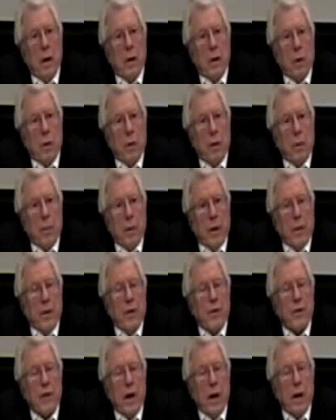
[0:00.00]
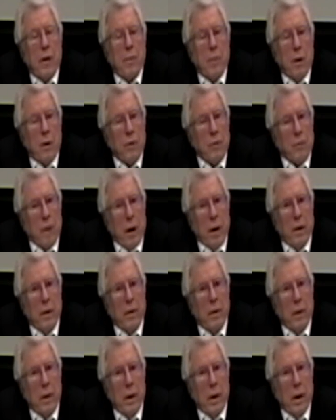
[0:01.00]
told him that the state was right
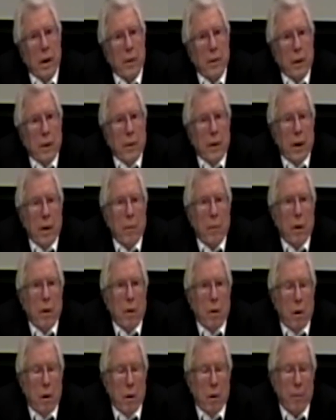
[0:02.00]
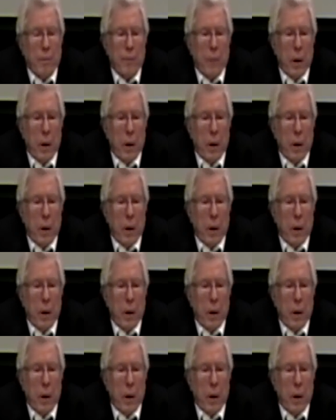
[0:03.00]
and that they were wrong.